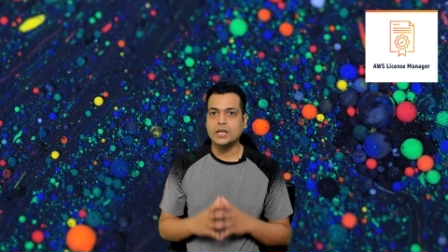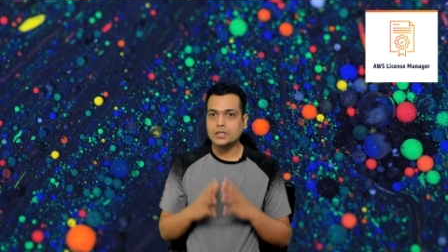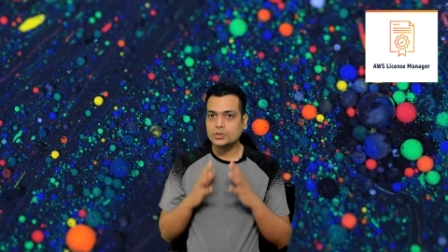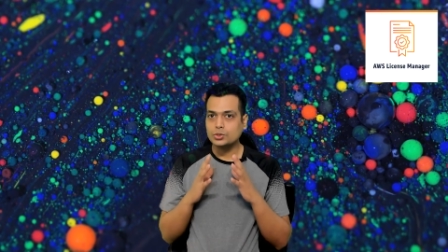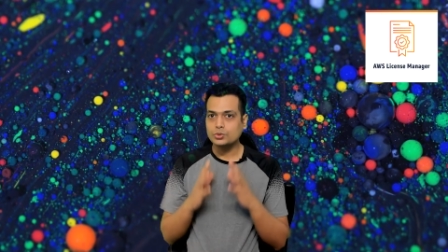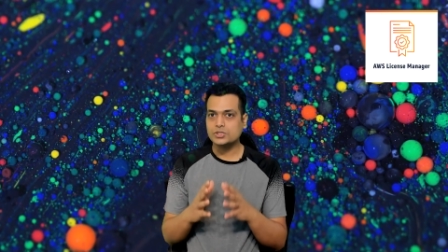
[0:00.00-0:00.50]

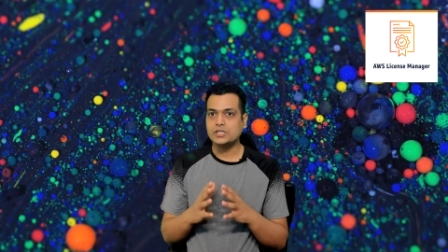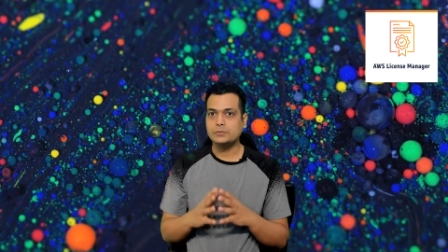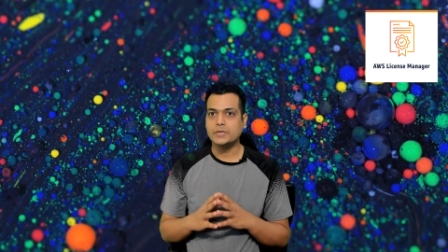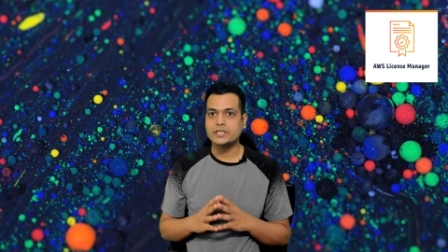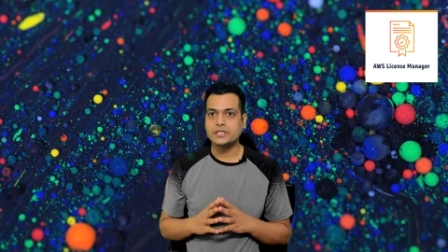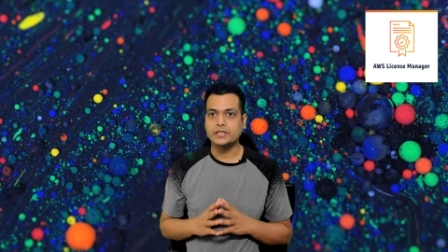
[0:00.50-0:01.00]
Through
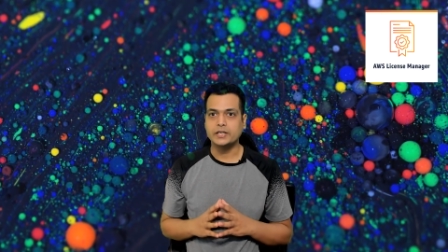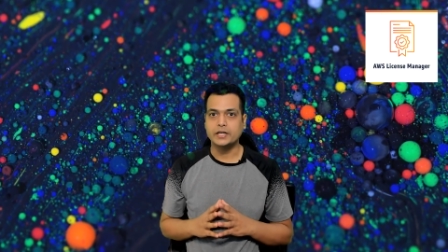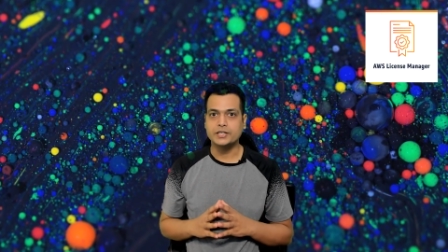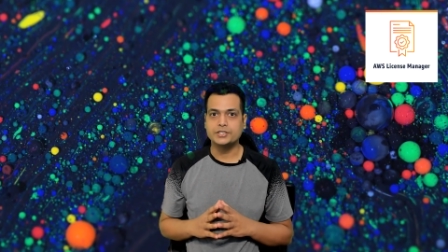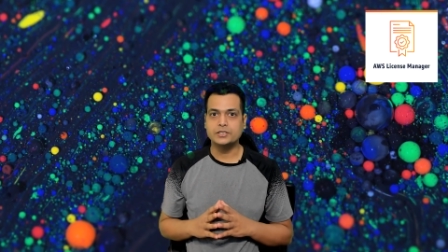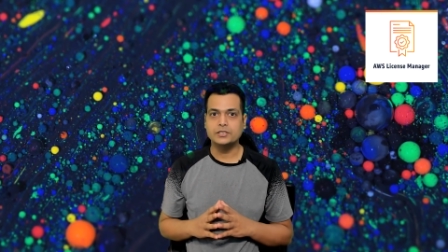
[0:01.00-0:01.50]
seamless
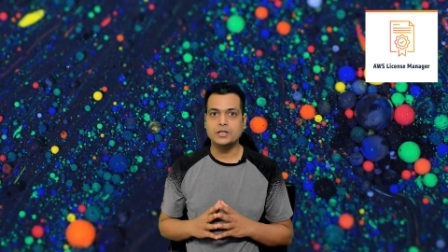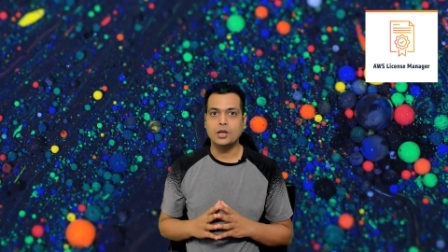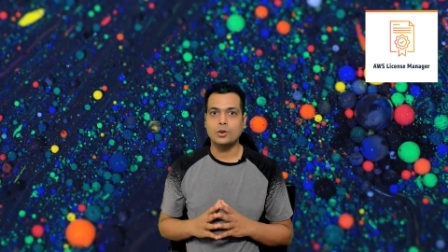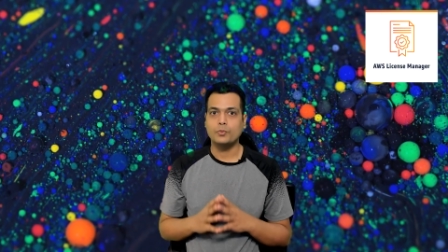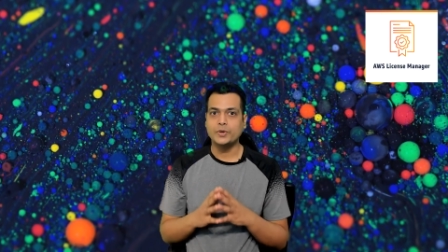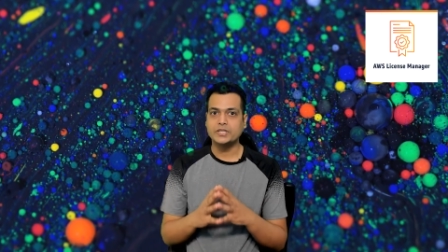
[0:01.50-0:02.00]
integration
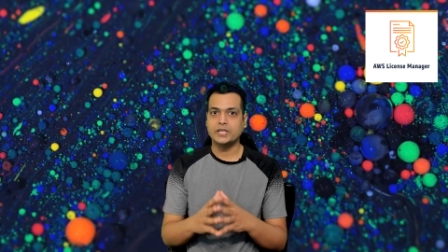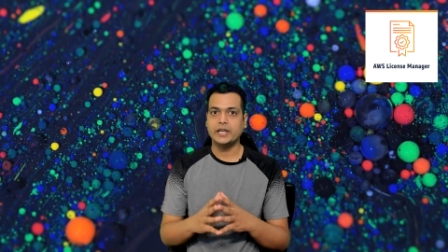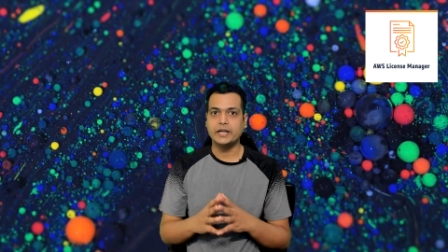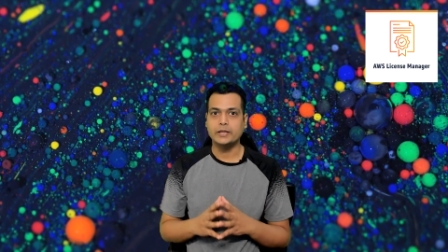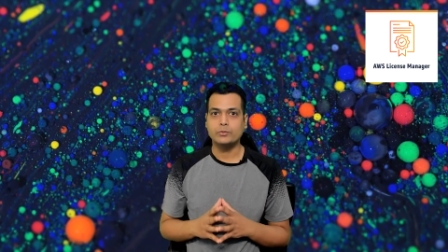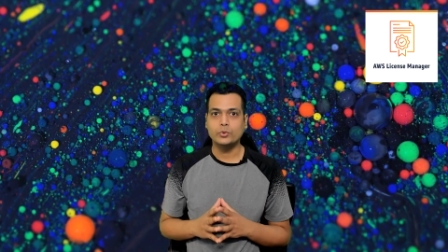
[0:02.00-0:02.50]
with
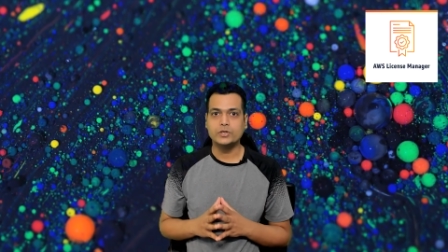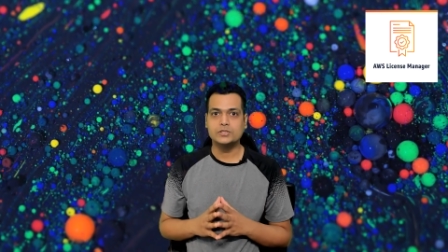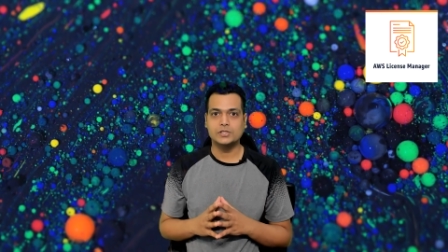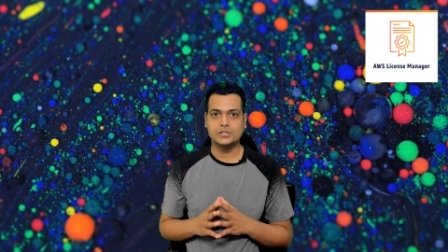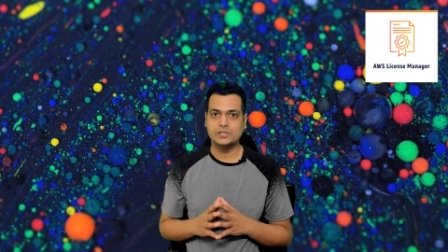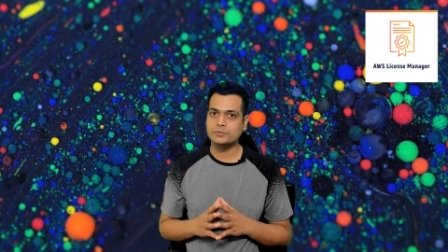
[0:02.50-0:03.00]
AWS
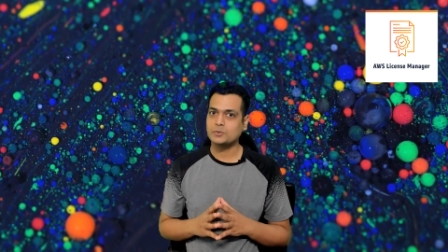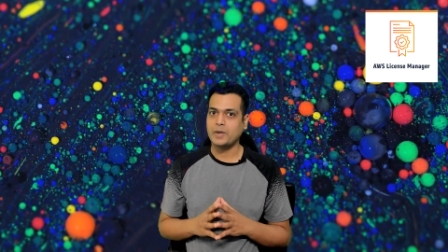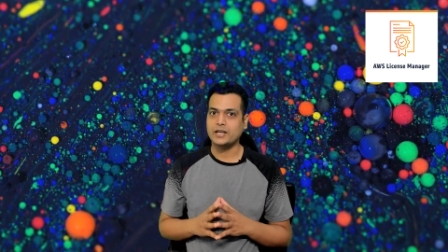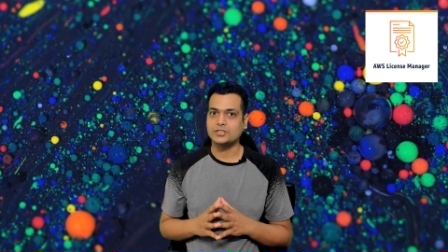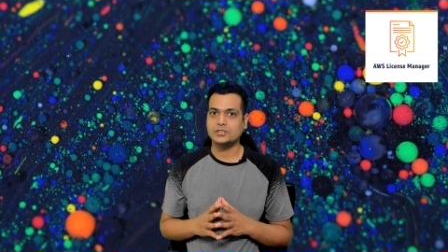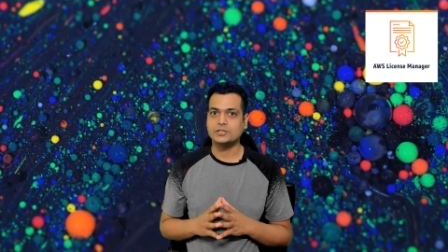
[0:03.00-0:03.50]
Systems
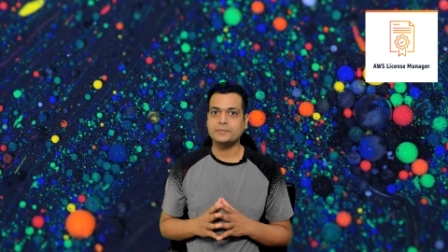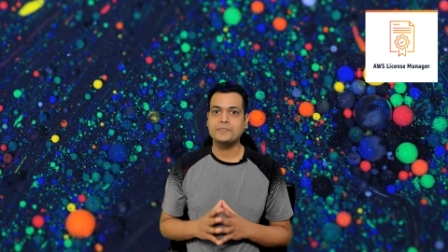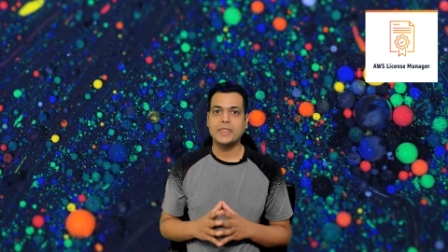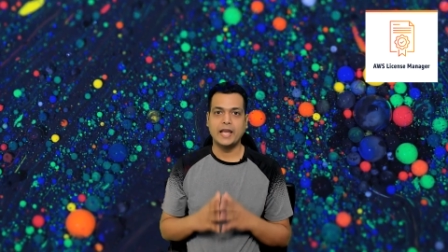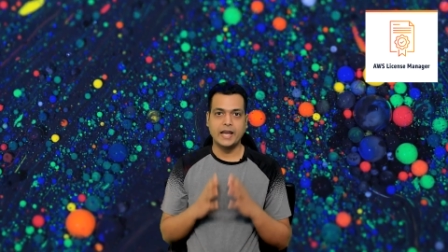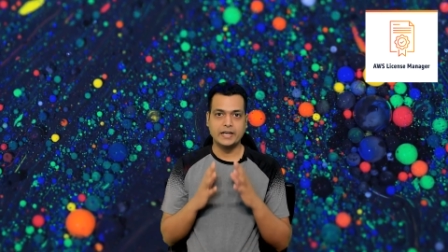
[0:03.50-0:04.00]
Manager
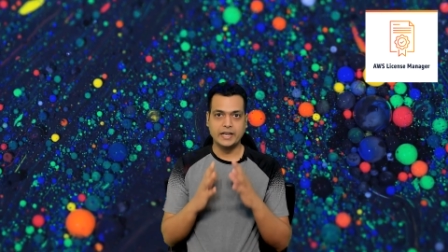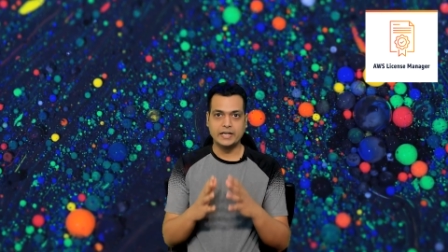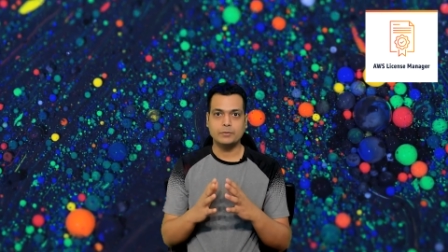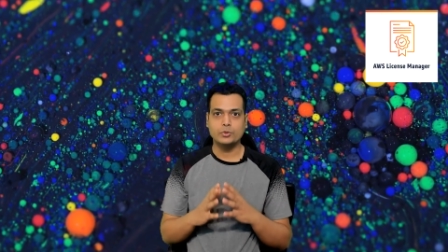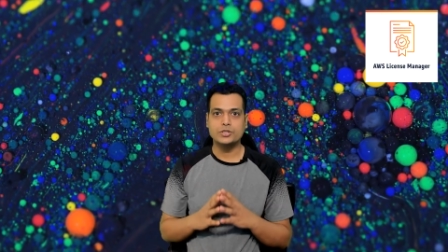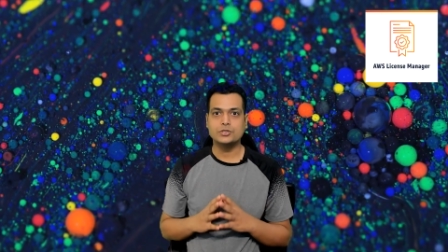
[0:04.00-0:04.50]
and
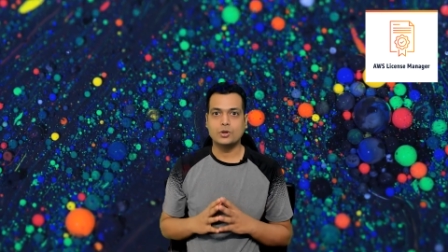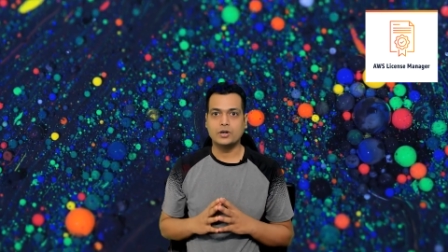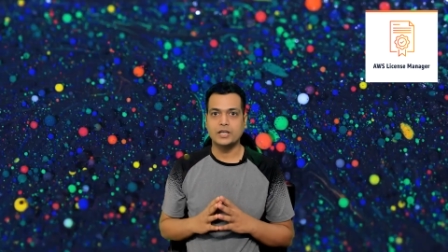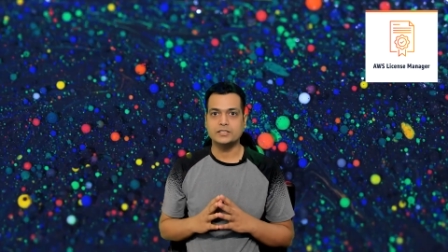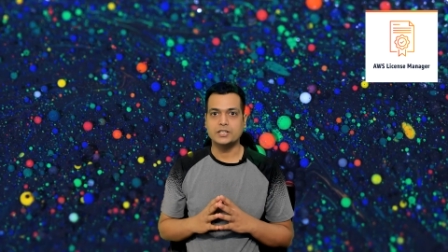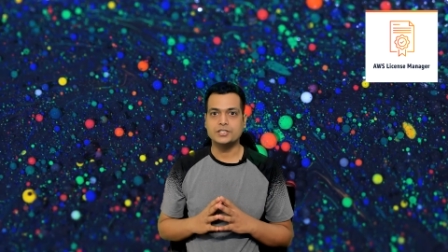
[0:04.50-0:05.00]
AWS
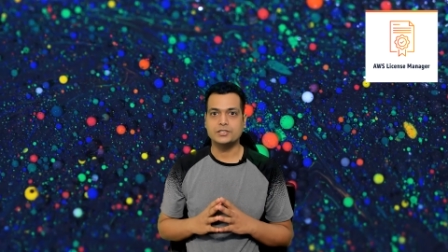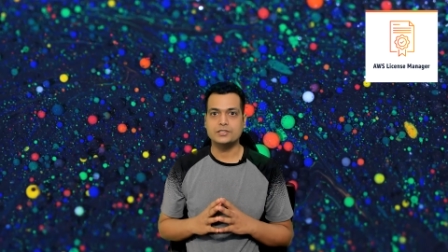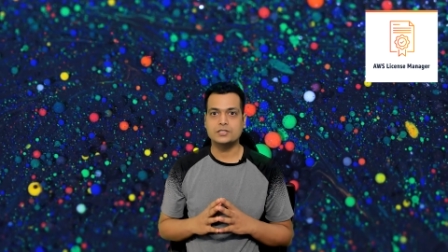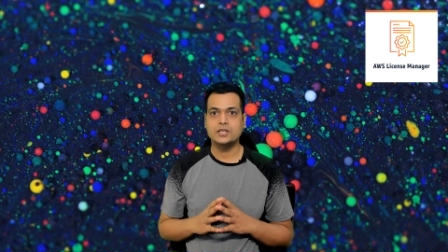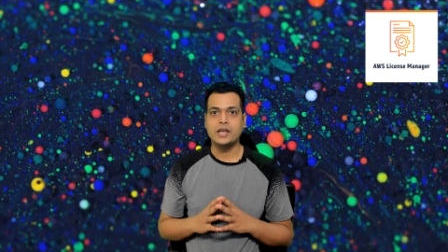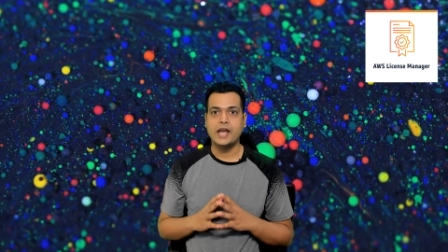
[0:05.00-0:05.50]
Organizations,